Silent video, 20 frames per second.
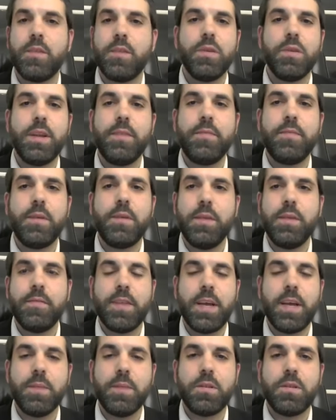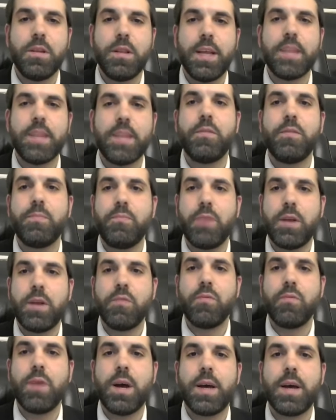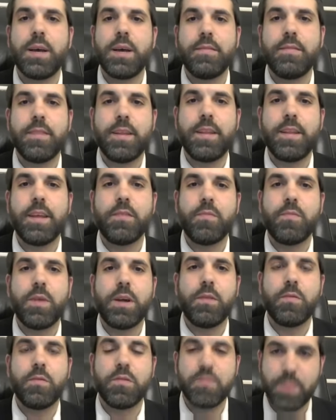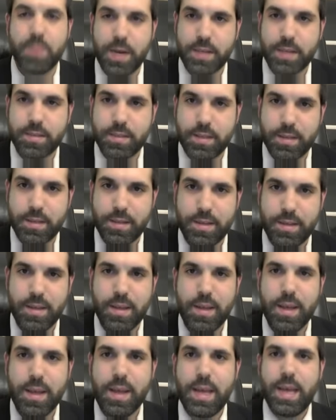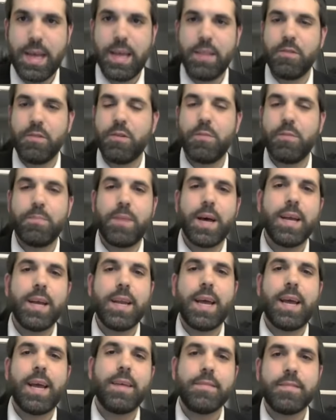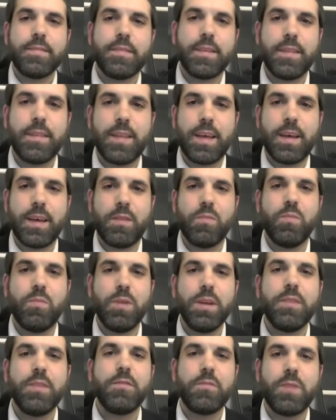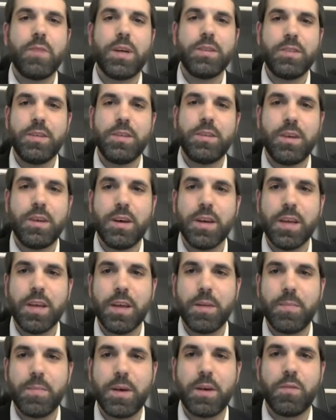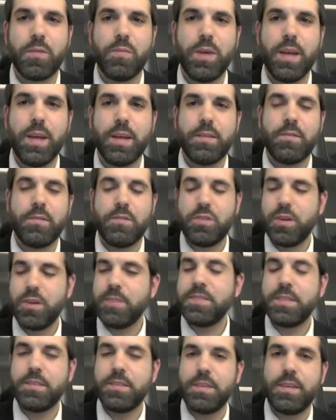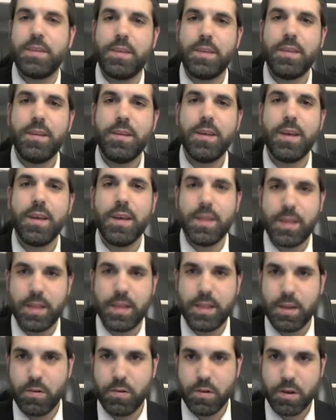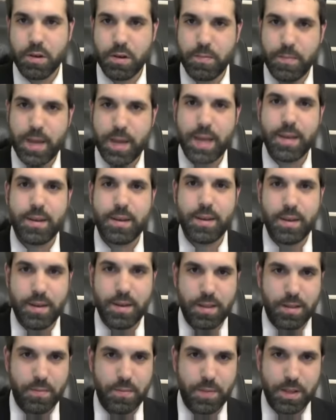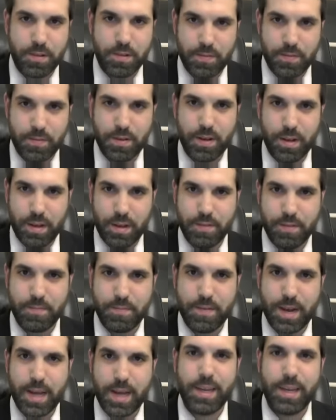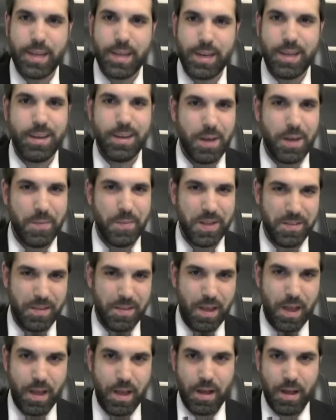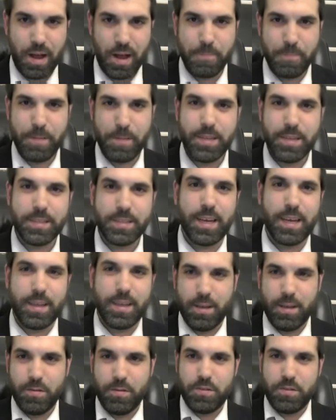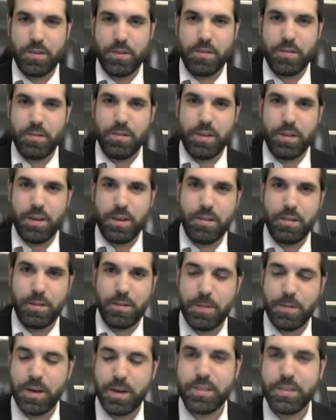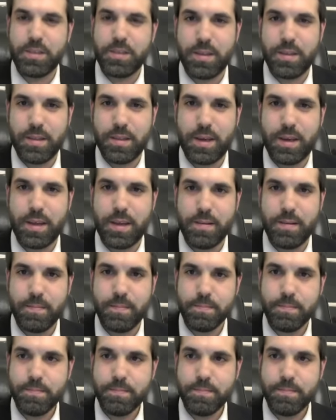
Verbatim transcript: they weren't even, even able to let the bread rise and that's why it was matzah and the Ramban asks on that, what is Rashi talking about? We had just seen that they were commanded in the mitzvah of not eating chametz on Pesach. That was just earlier in the parsha that,